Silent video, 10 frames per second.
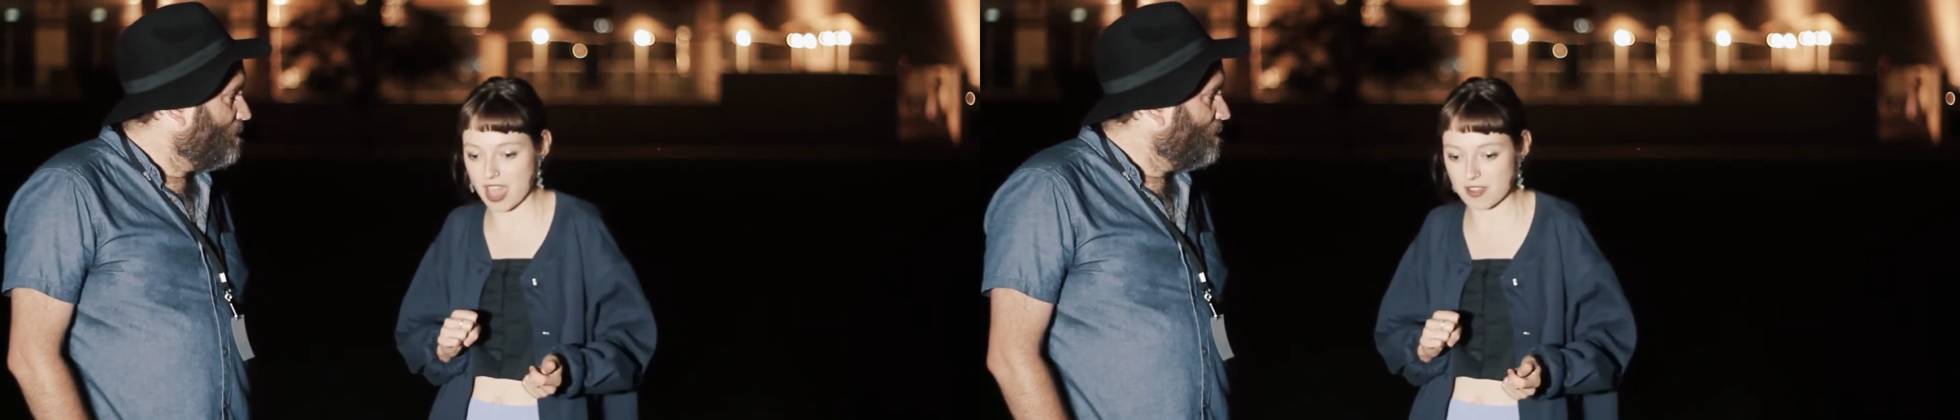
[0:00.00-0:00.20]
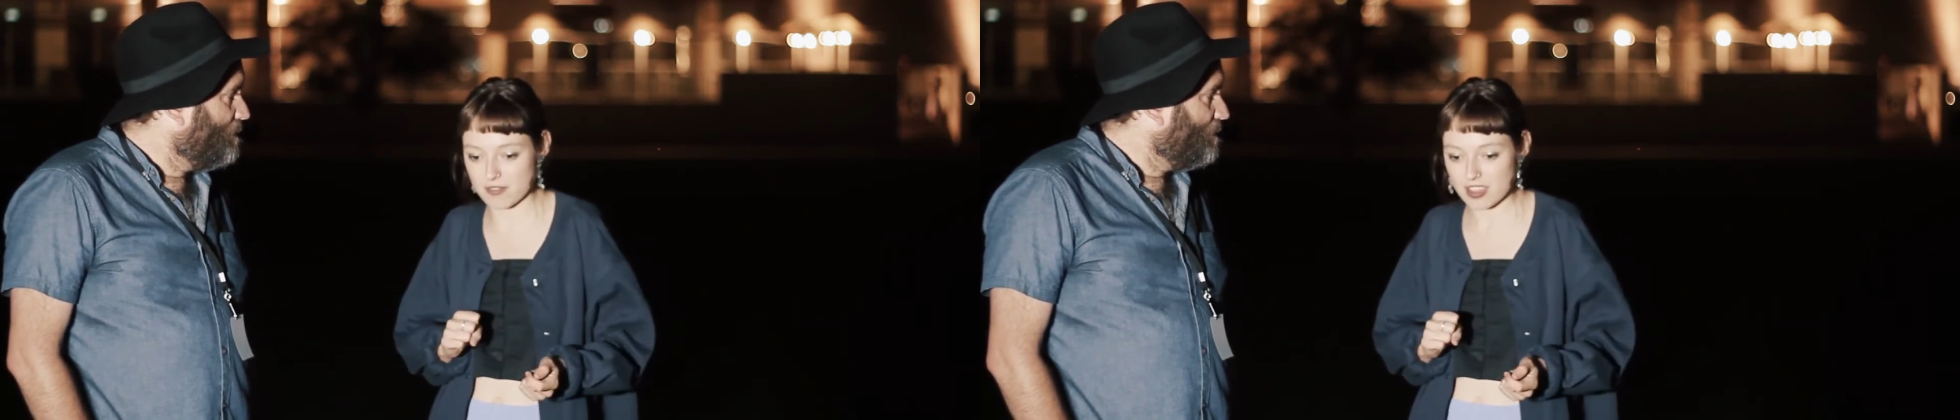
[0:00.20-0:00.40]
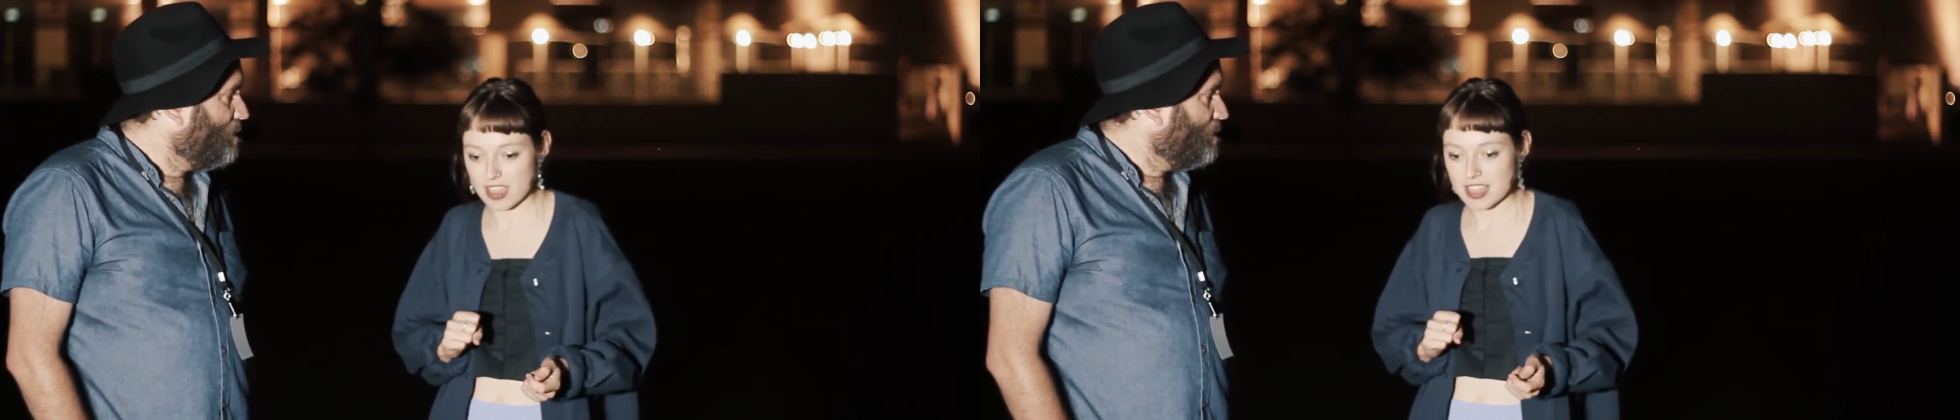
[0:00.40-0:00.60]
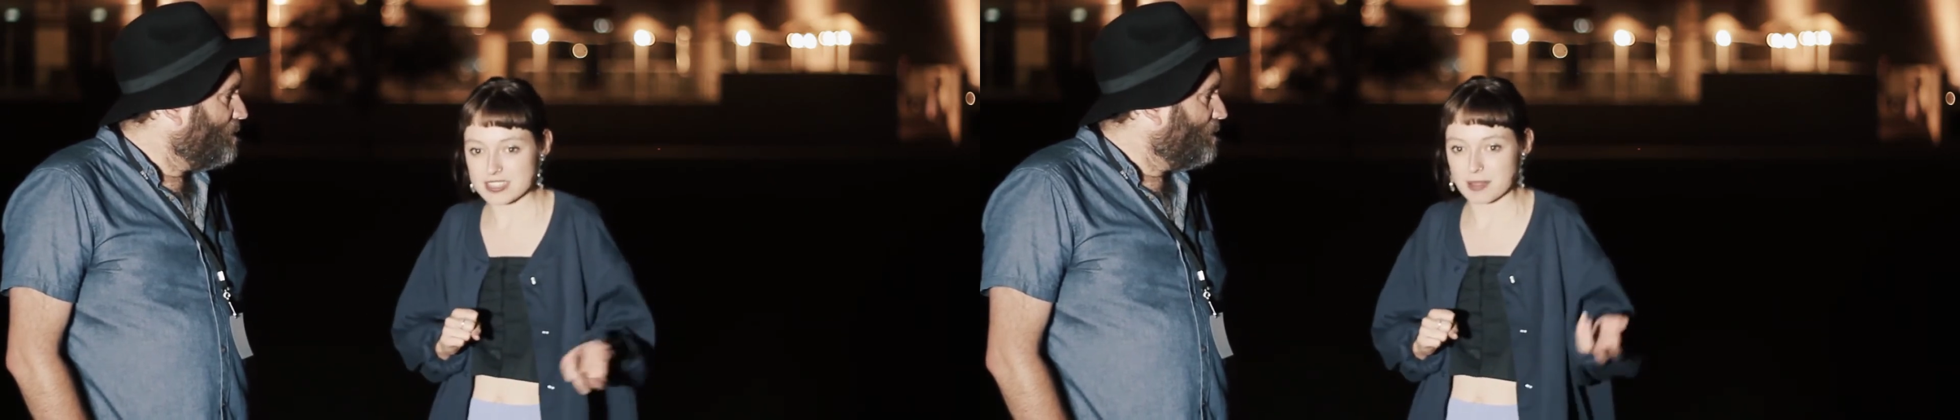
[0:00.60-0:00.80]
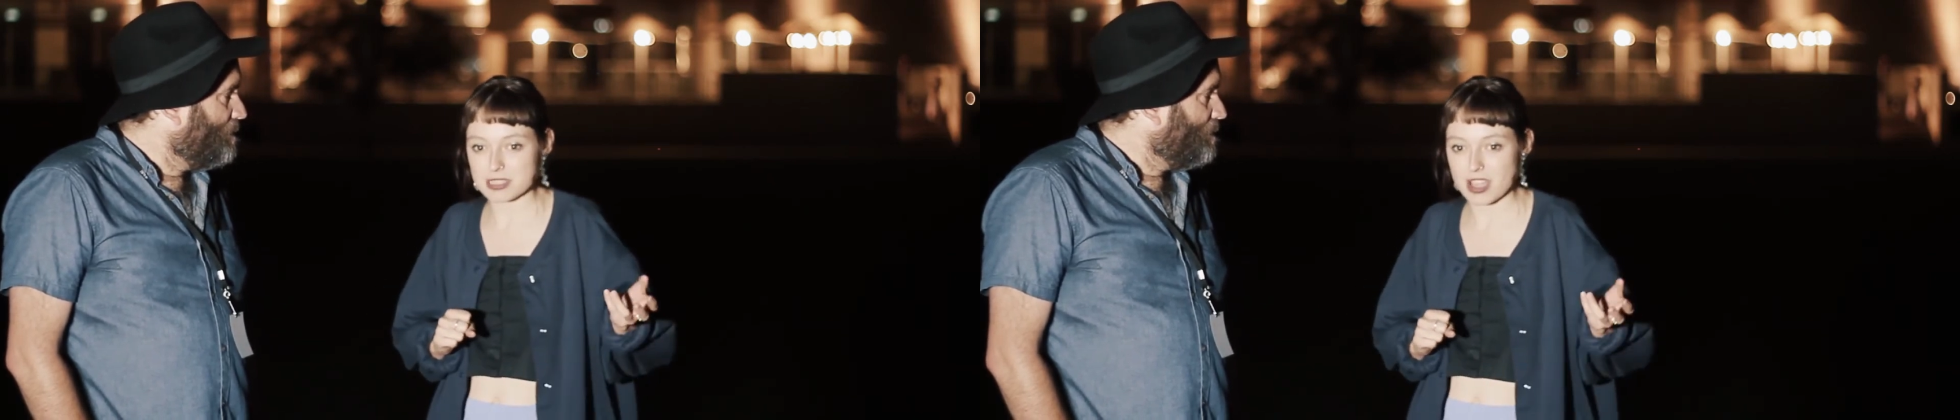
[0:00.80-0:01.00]
we have
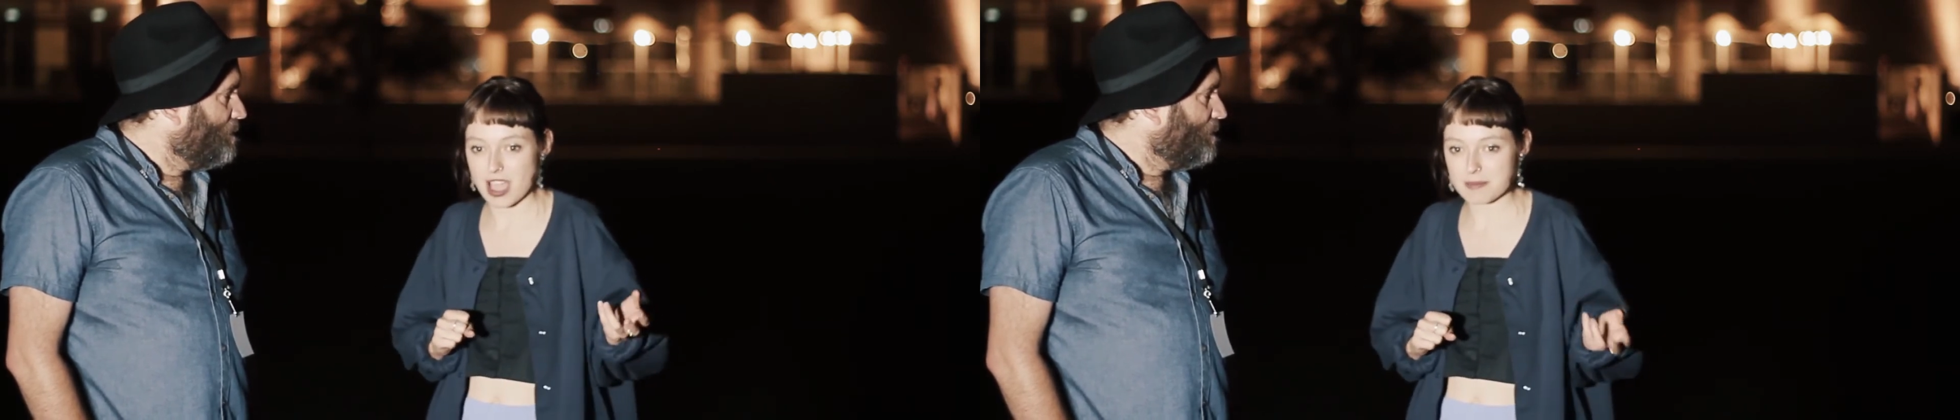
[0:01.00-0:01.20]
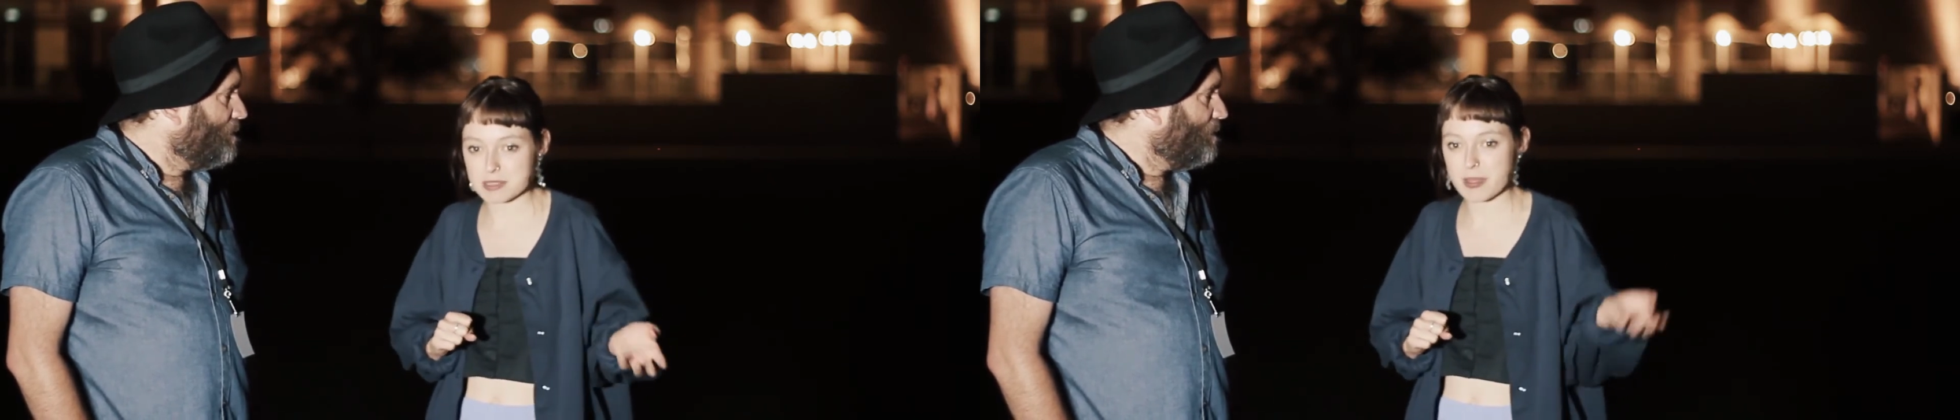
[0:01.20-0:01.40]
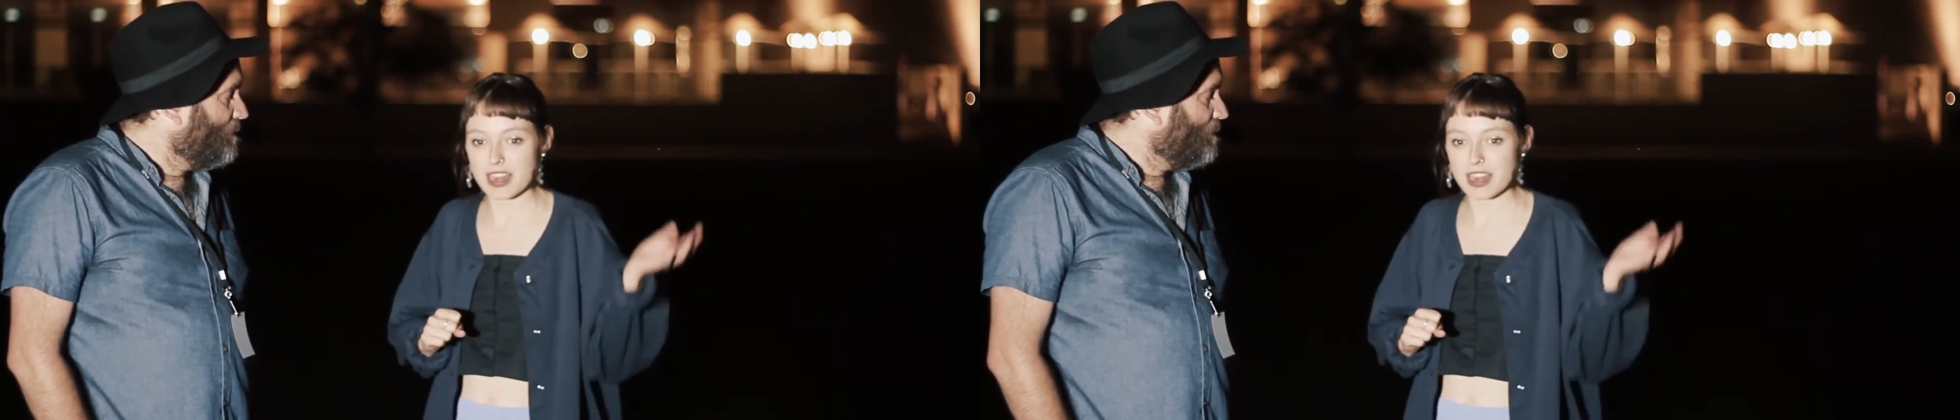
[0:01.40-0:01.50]
sometimes.